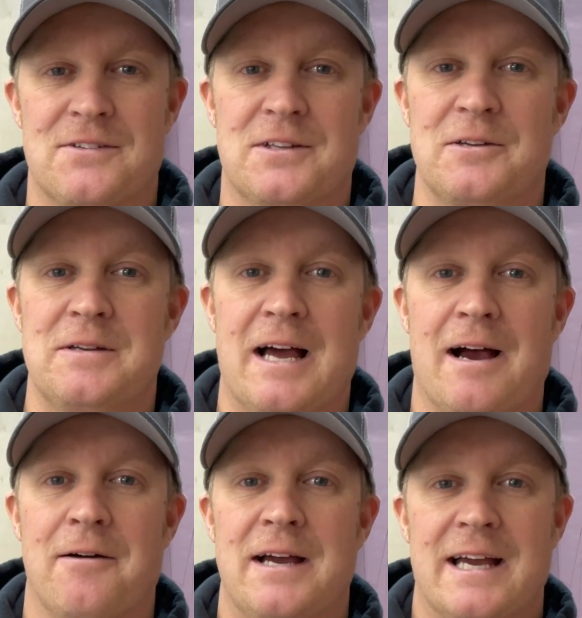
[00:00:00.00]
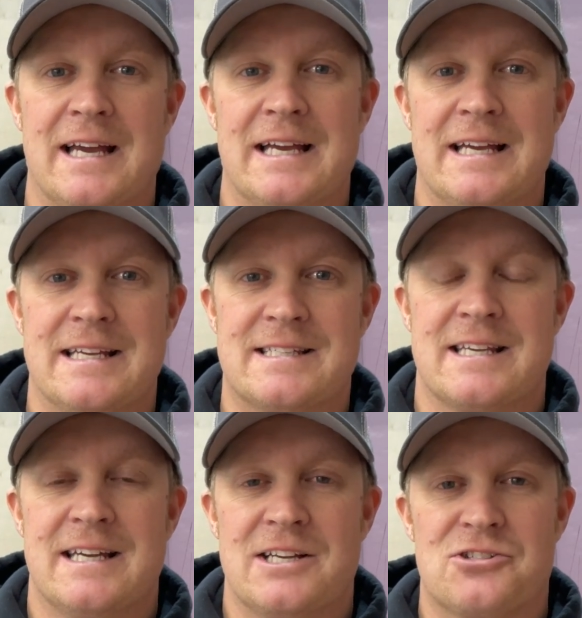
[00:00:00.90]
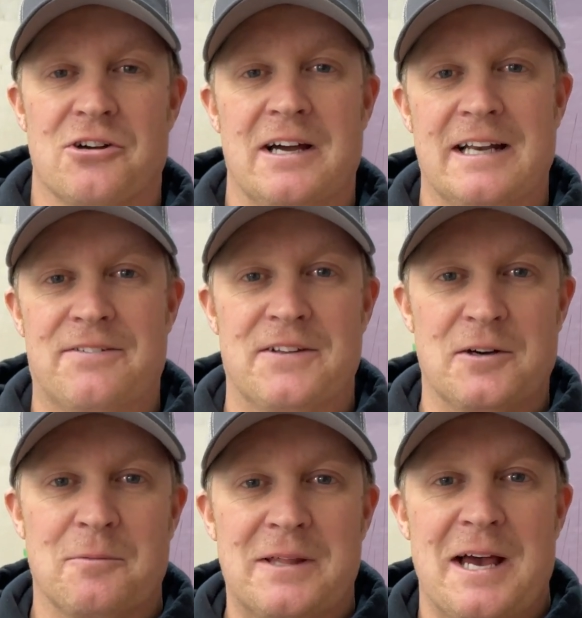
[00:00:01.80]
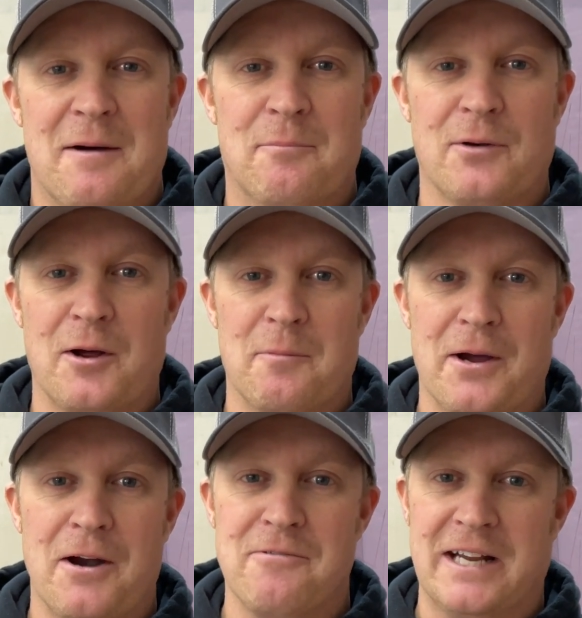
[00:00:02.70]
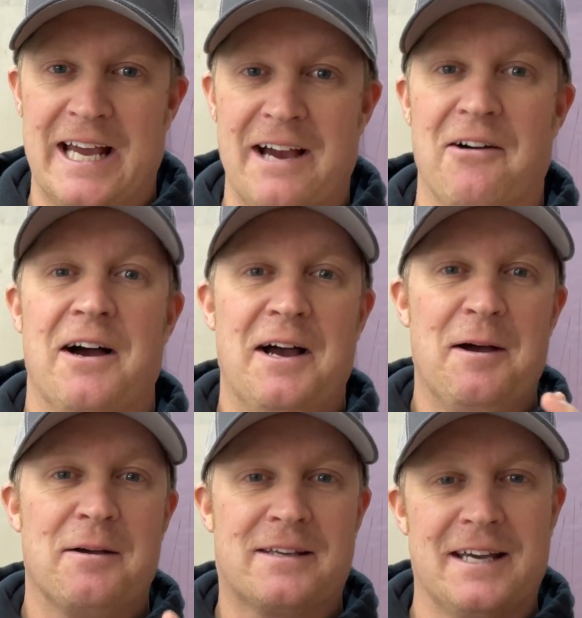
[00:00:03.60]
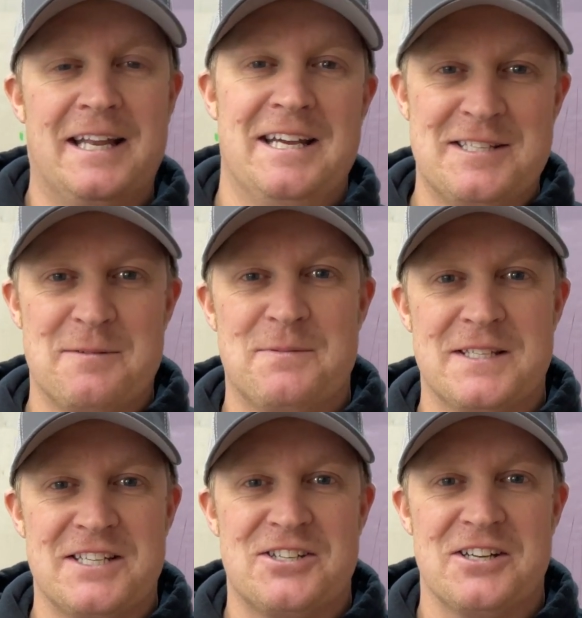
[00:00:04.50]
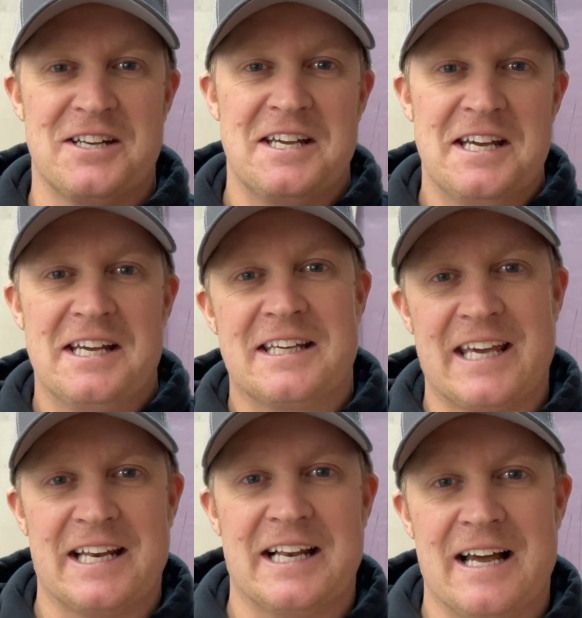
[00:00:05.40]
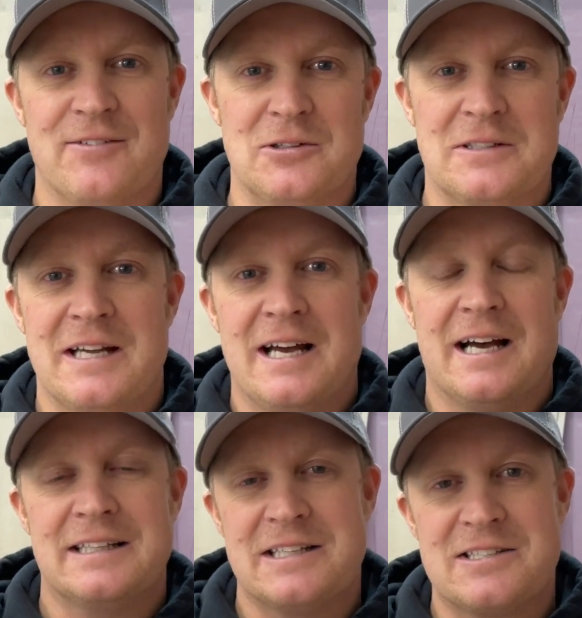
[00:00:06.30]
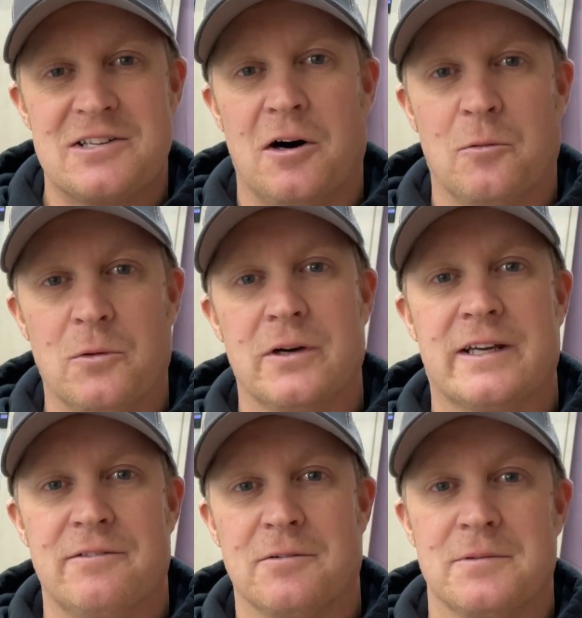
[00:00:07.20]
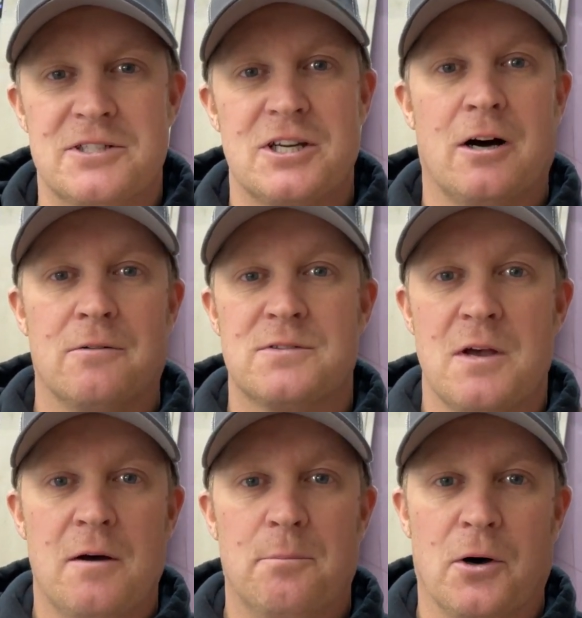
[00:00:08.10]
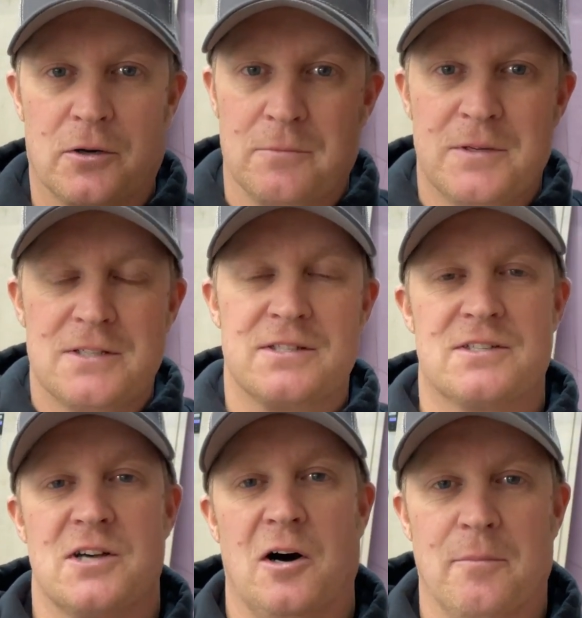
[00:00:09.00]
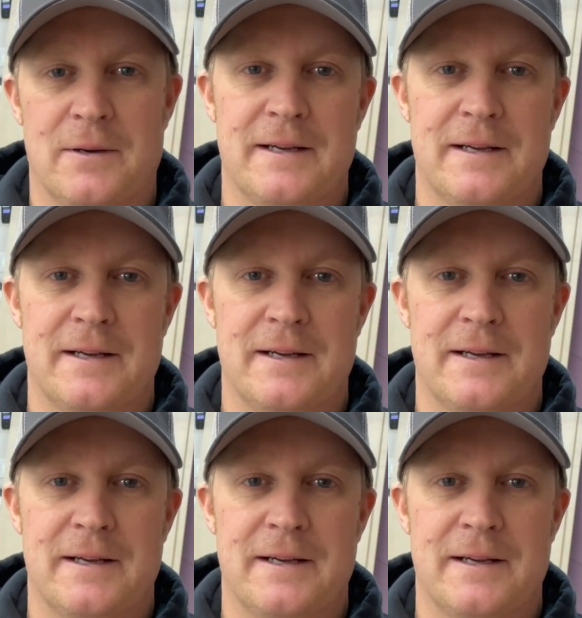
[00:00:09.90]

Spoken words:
do now is try and lift it up without blowing my O-ring out, get into position, get it leveled, and then start working from the shelves bottom to top.